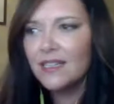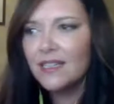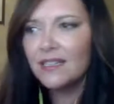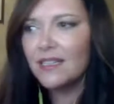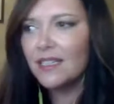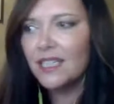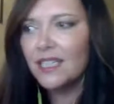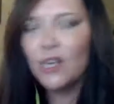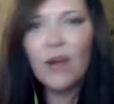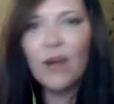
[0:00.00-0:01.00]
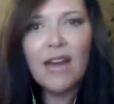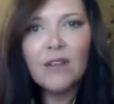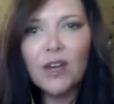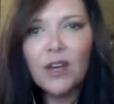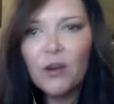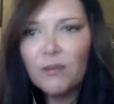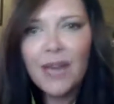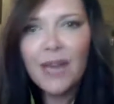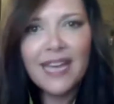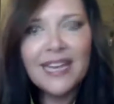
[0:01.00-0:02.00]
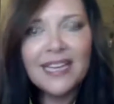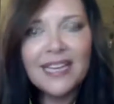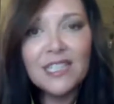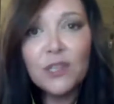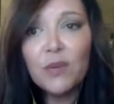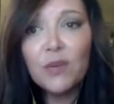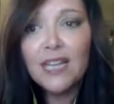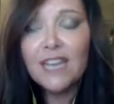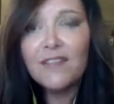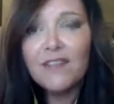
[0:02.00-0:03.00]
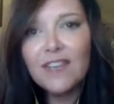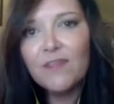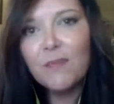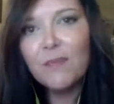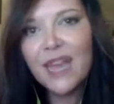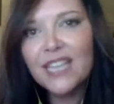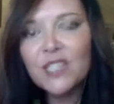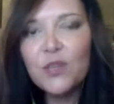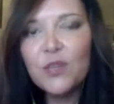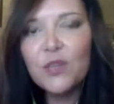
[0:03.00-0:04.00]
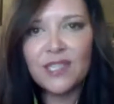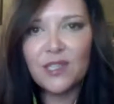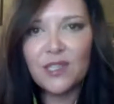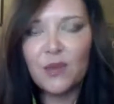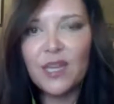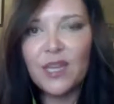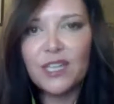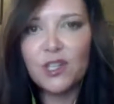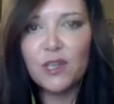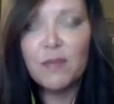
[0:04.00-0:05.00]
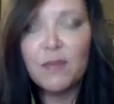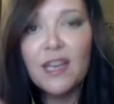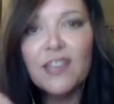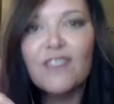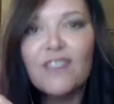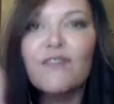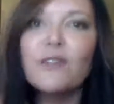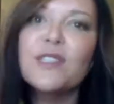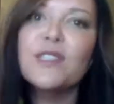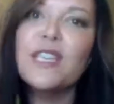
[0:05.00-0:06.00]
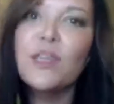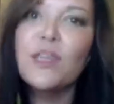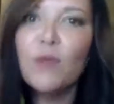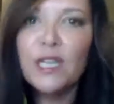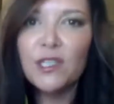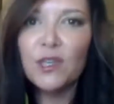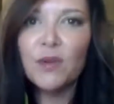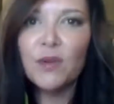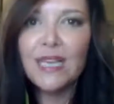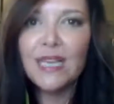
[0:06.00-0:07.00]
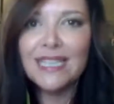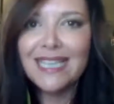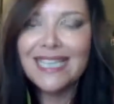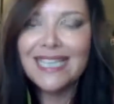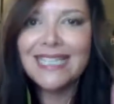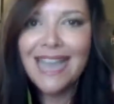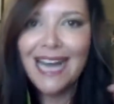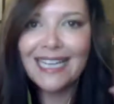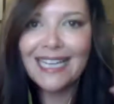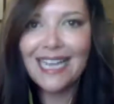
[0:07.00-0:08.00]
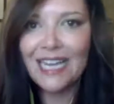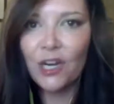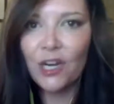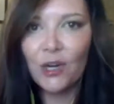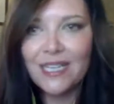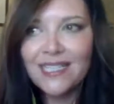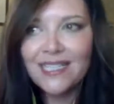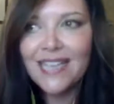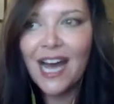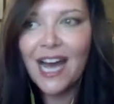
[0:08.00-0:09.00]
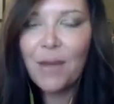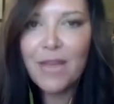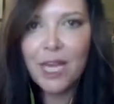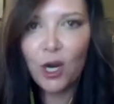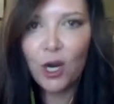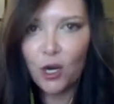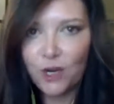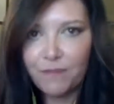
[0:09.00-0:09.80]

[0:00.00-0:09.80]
have our own pain. And so if a man is doing this in the relationship, the first thing you want to do is he's not getting heard. He's not being heard.